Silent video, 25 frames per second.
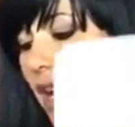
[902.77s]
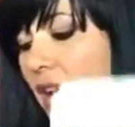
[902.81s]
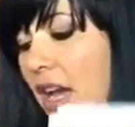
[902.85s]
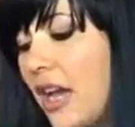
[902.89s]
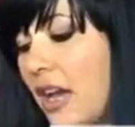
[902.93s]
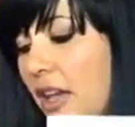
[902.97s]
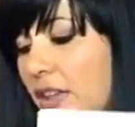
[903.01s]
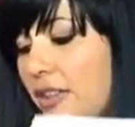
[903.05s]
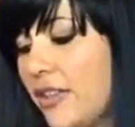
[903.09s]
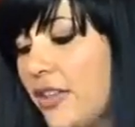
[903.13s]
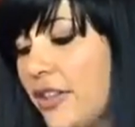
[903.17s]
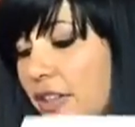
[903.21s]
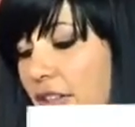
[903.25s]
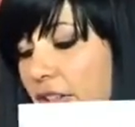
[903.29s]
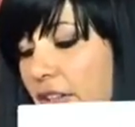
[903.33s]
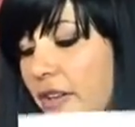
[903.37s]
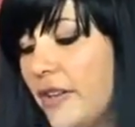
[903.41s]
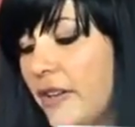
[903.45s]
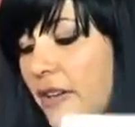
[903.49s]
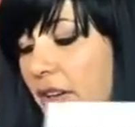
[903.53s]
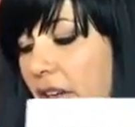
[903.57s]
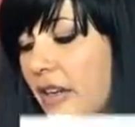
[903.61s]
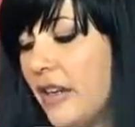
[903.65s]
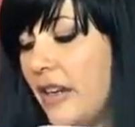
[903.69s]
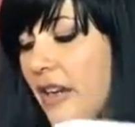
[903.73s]
other
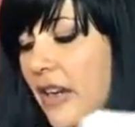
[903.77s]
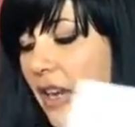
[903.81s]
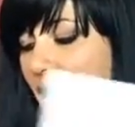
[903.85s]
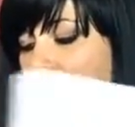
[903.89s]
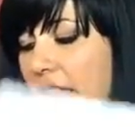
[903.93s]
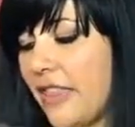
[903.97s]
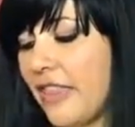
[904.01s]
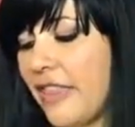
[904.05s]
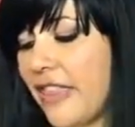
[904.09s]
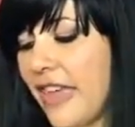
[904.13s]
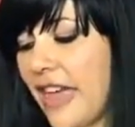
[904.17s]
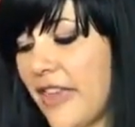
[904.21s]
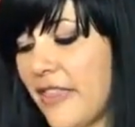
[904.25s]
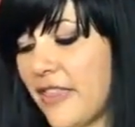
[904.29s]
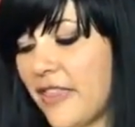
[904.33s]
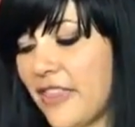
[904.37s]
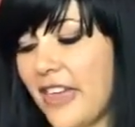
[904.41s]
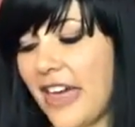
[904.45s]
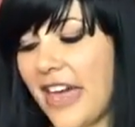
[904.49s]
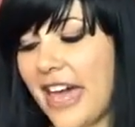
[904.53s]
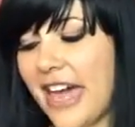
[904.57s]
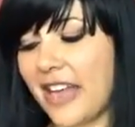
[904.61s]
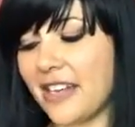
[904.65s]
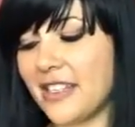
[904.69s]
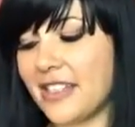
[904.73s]
than
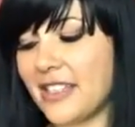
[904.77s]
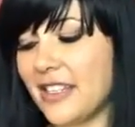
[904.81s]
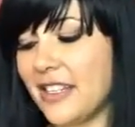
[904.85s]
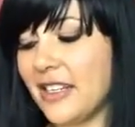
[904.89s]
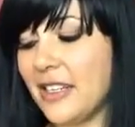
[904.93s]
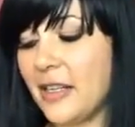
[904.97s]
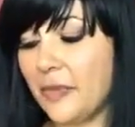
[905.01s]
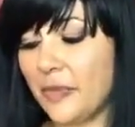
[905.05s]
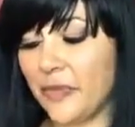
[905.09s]
that.